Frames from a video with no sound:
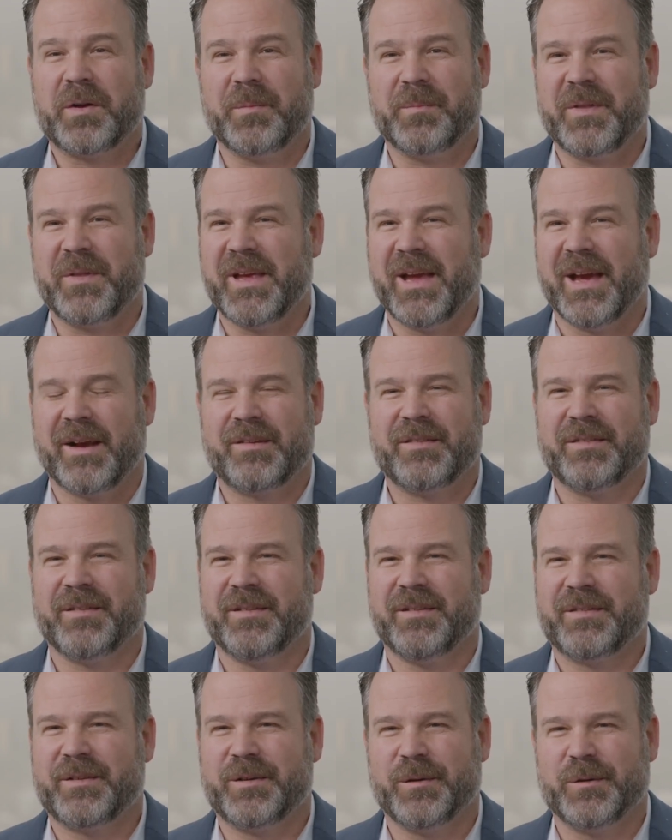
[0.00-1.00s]
to the
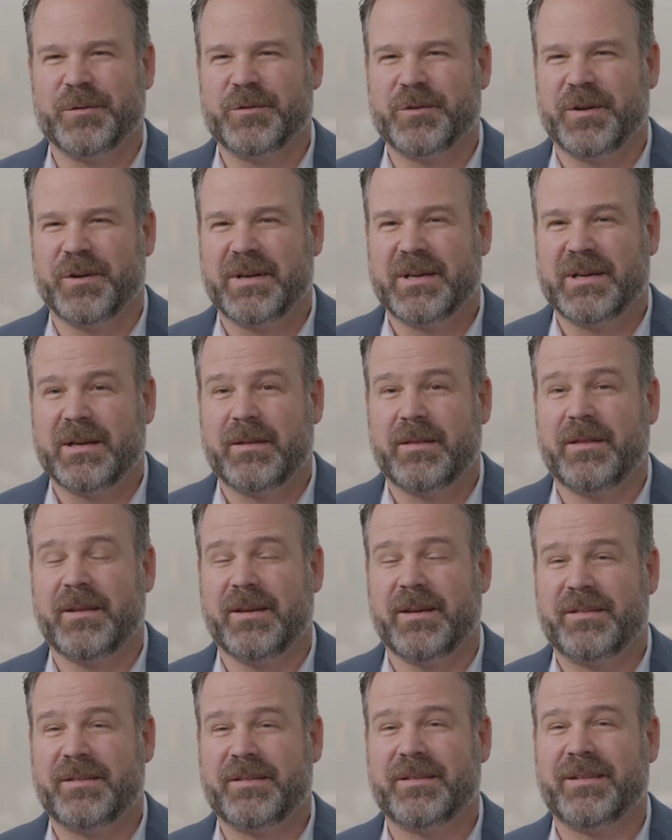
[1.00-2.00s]
excellence culture.
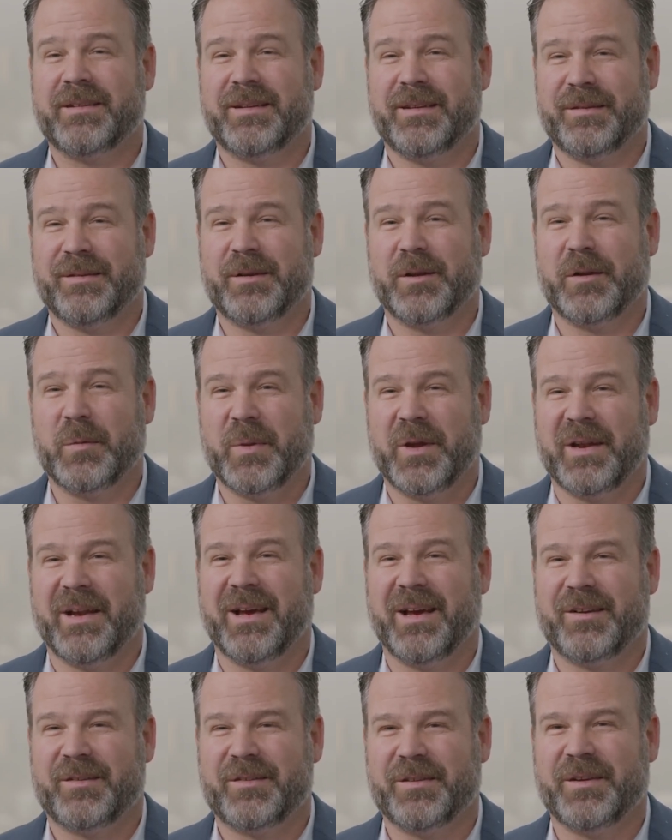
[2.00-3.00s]
This is going to be an
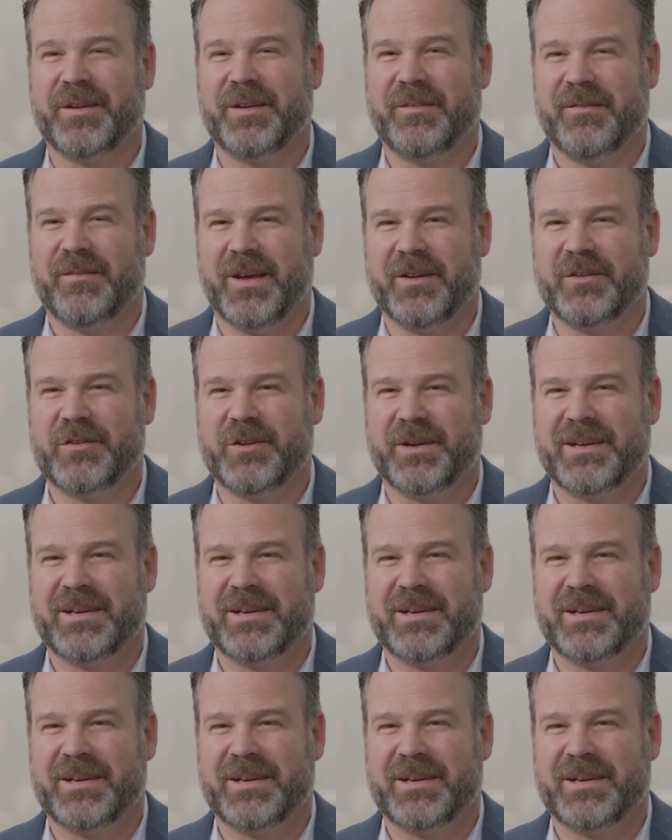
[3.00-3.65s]
excellent adventure.